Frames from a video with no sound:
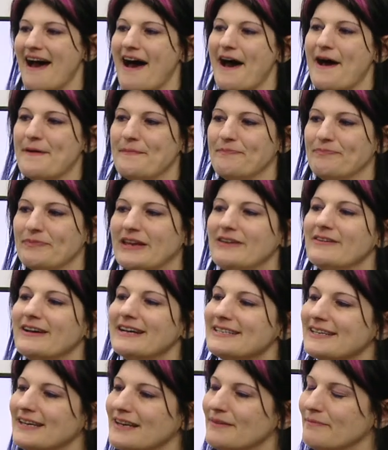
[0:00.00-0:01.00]
Um, and you
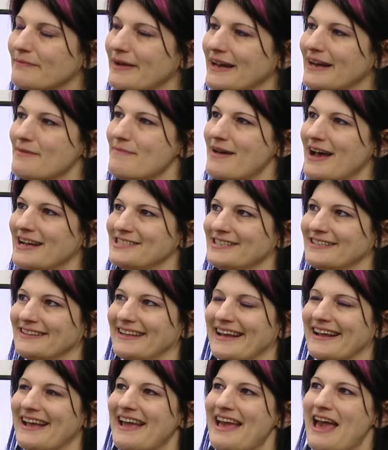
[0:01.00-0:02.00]
guys can, might imagine,
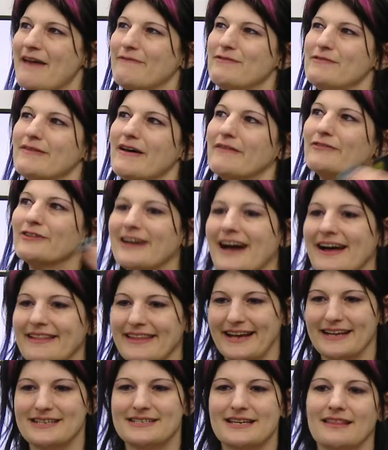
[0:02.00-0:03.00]
like, if you've ever got
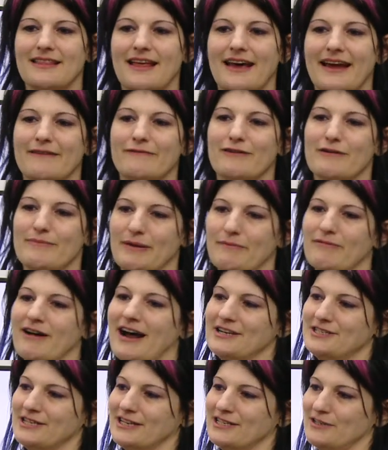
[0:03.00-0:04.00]
like a deadline for a big
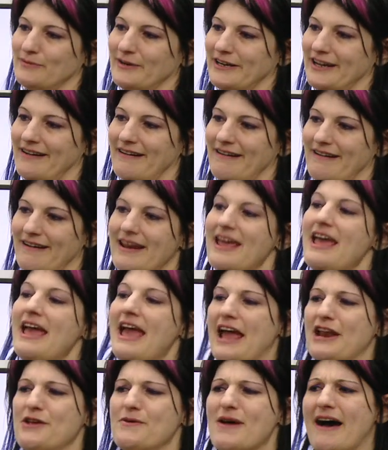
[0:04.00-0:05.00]
project you're working on,
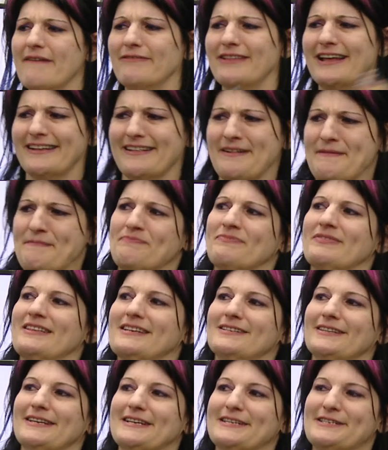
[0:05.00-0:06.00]
and you have like
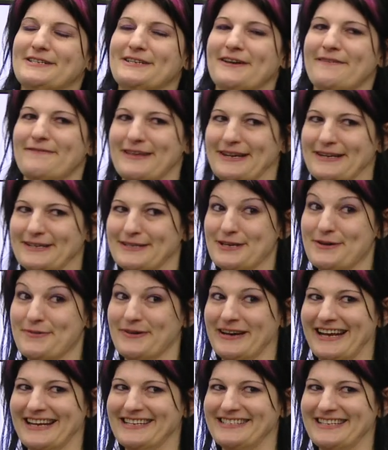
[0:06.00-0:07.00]
this list of things that you
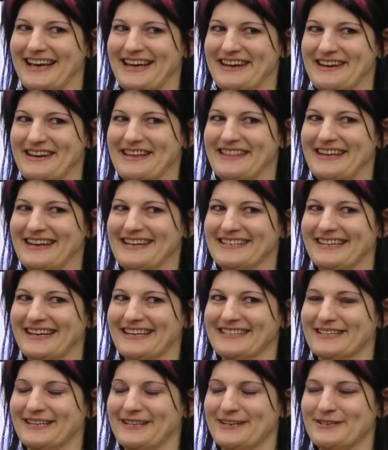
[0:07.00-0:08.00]
want to get done, and then as it
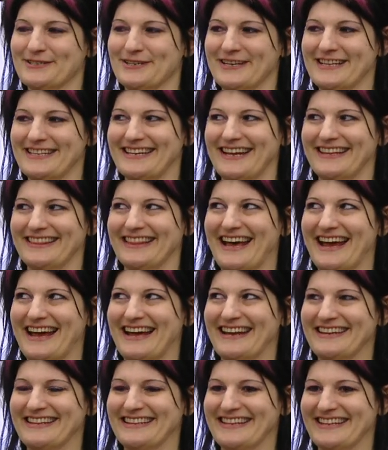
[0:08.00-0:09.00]
gets closer to the
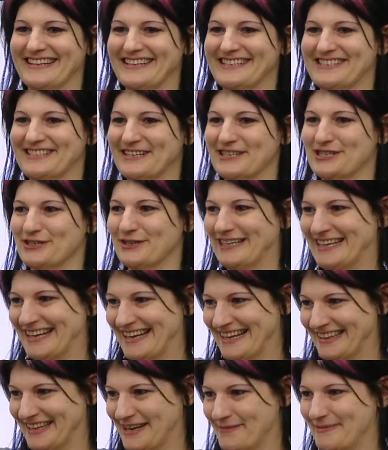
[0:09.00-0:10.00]
deadline, the list starts
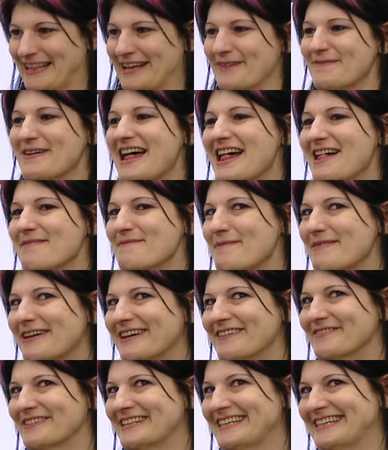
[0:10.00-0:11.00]
shrinking a little bit. Like, well, maybe I
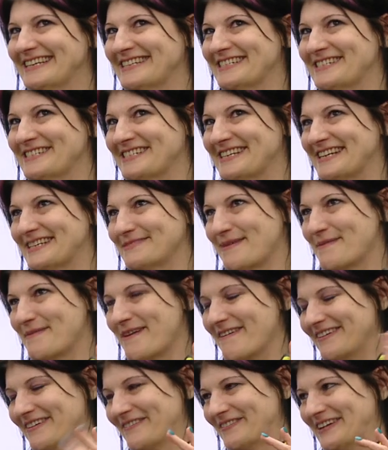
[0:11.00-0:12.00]
don't really need to do this. Maybe
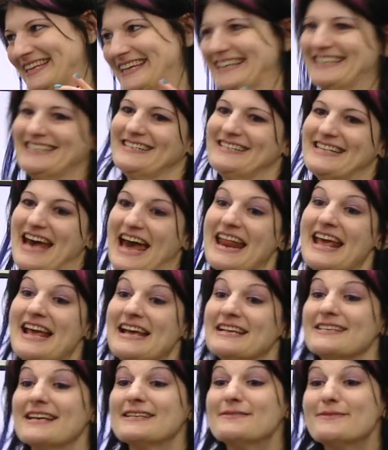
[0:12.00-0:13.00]
I don't really need to do that.
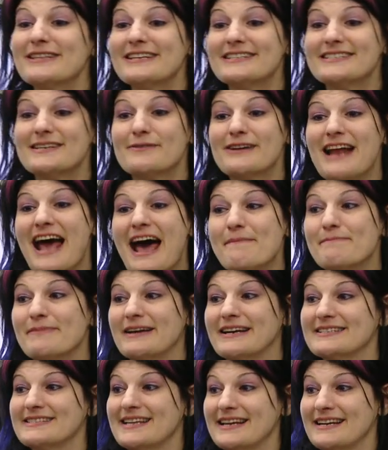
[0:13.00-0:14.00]
So that's what they said would
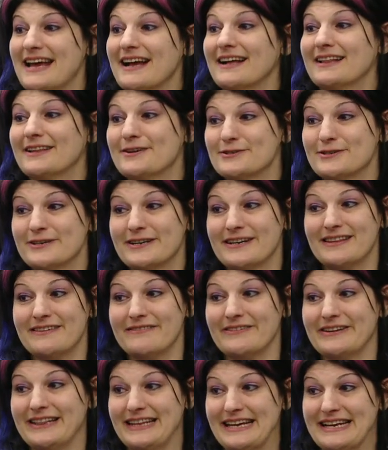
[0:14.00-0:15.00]
happen: is they'd get closer to the
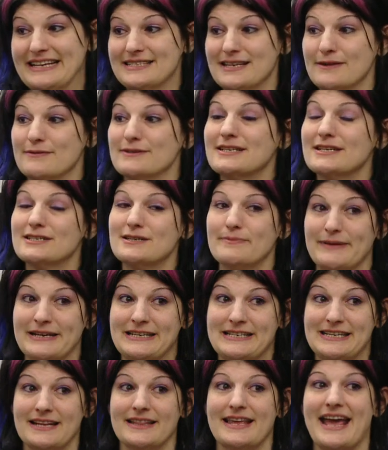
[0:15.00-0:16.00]
release, and it was such a big
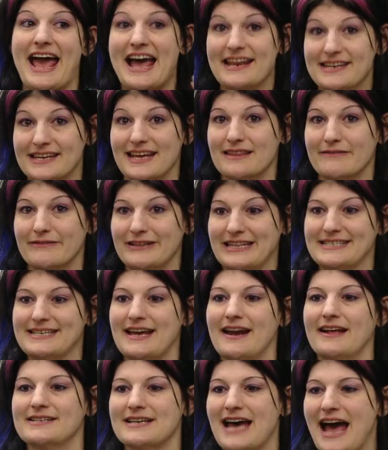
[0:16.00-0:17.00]
deal they had to get the release
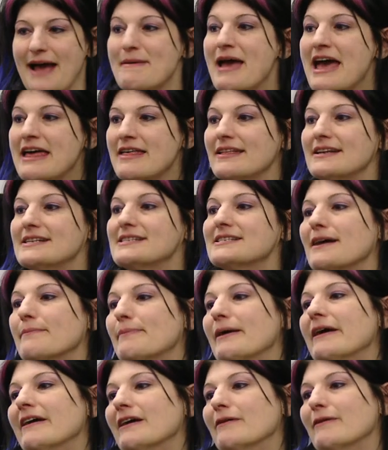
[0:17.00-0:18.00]
out on time. That they'd start
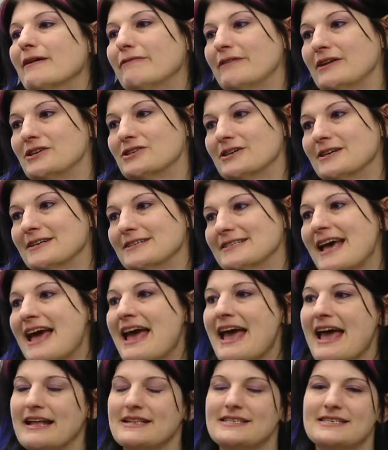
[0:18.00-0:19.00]
paring away features,
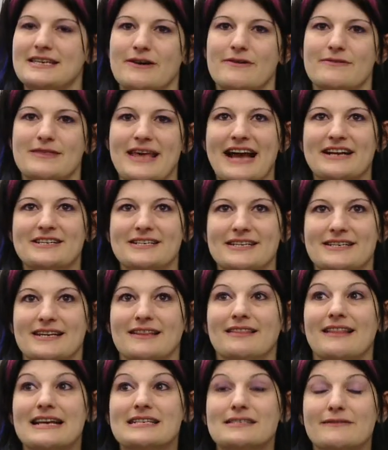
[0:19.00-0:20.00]
and so they actually
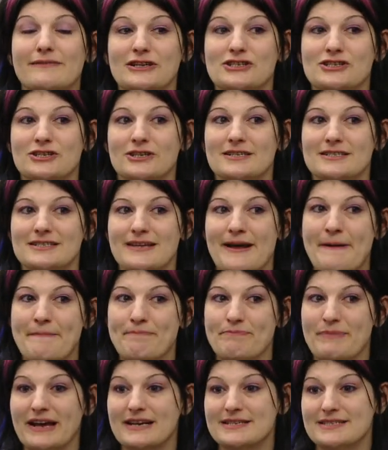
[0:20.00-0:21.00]
did less features
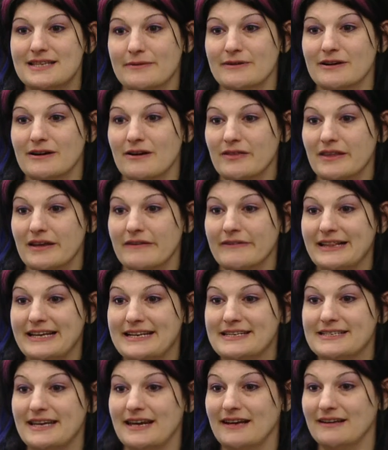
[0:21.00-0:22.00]
because they were only
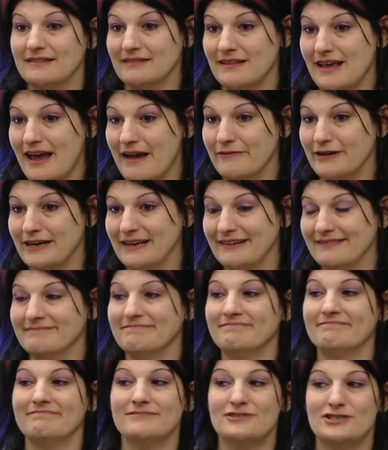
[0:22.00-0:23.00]
releasing every
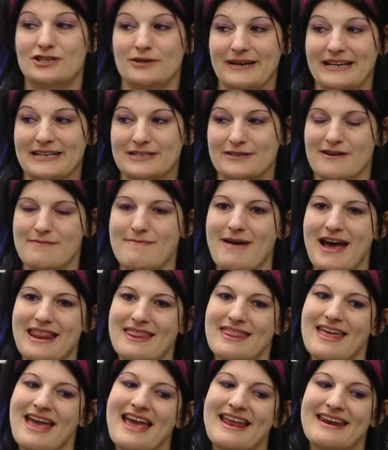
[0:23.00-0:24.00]
two weeks or a month.
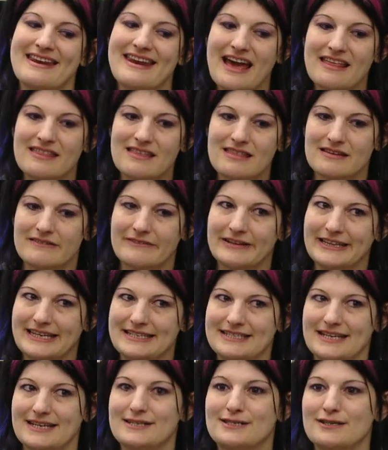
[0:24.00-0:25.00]
Now that they're
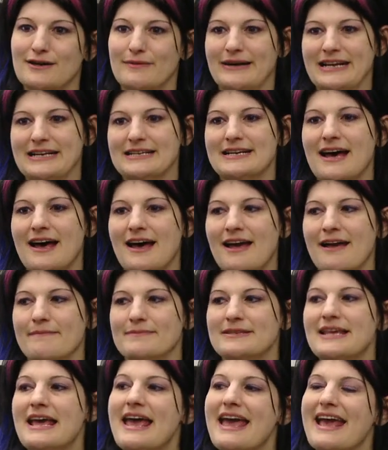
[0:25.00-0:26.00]
releasing so many
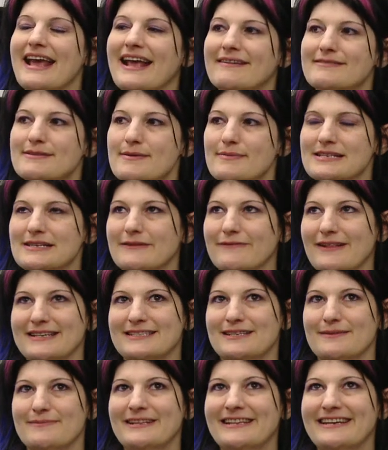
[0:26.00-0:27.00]
times, it gives them this
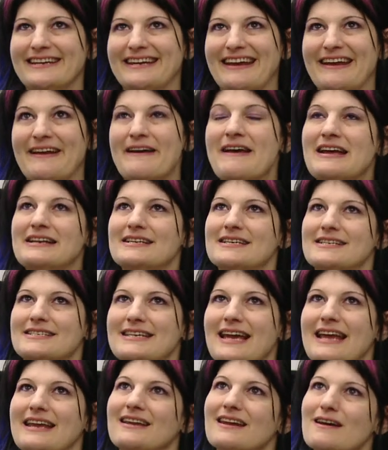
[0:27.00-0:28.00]
flexibility to
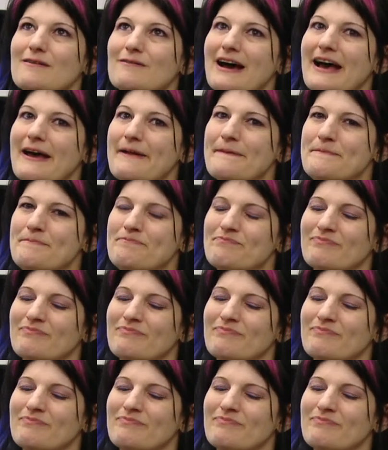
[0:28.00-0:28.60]
say, you know what?